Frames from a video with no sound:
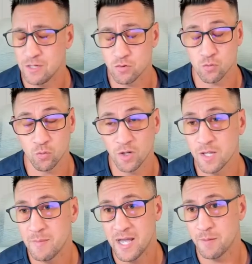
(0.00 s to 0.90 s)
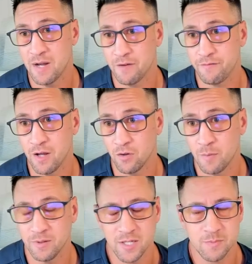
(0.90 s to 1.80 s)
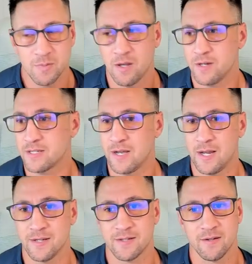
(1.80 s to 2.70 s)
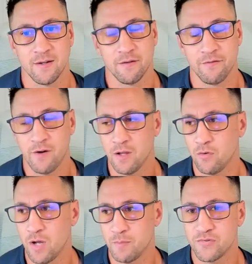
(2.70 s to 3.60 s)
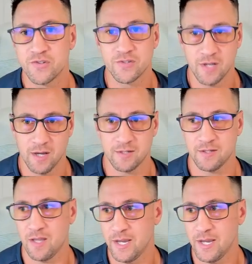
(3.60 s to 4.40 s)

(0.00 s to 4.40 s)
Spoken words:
He was really bad about follow up. And let's be honest, guys, follow up sucks.